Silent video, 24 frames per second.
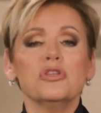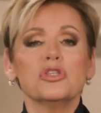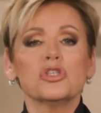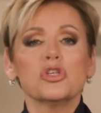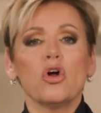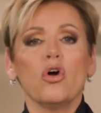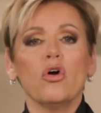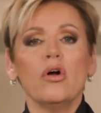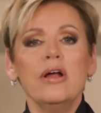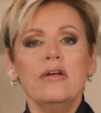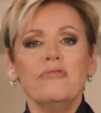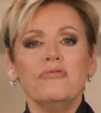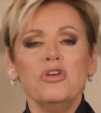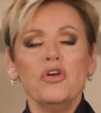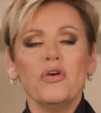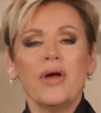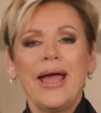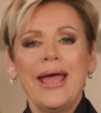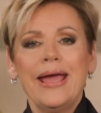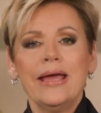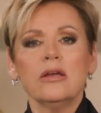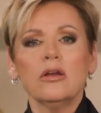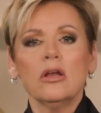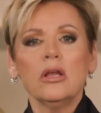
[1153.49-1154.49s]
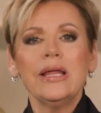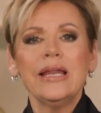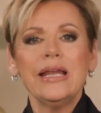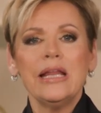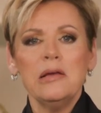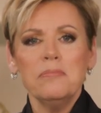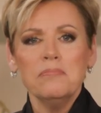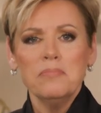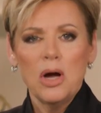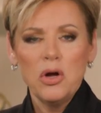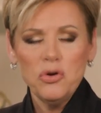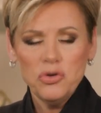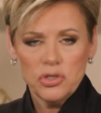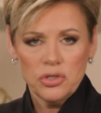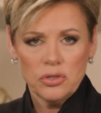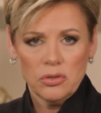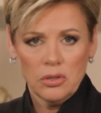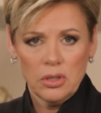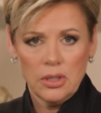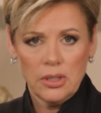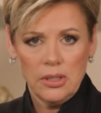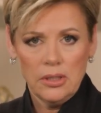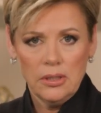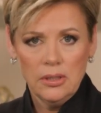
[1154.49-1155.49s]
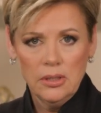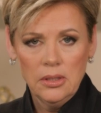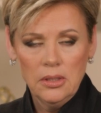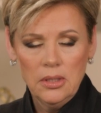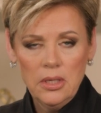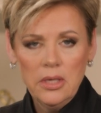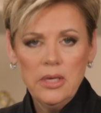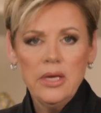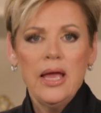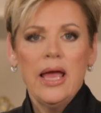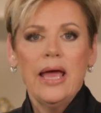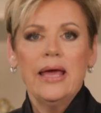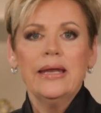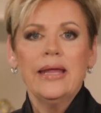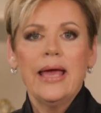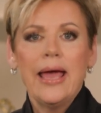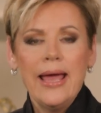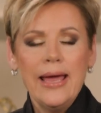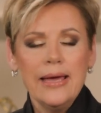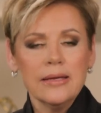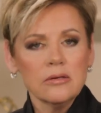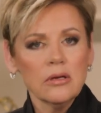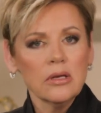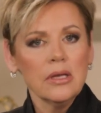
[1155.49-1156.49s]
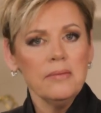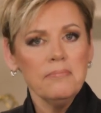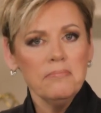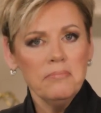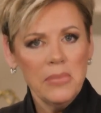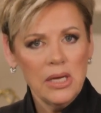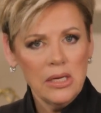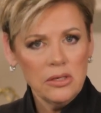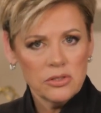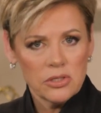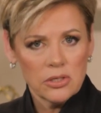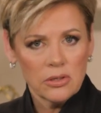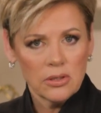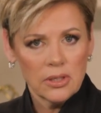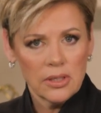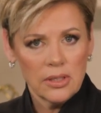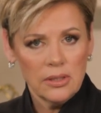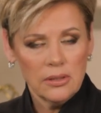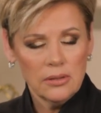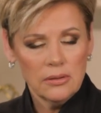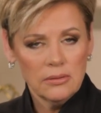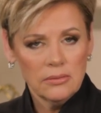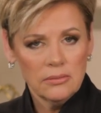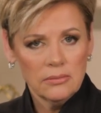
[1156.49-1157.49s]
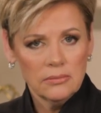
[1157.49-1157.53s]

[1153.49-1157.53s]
and sorrow if you handle it emotionally and handle it mentally.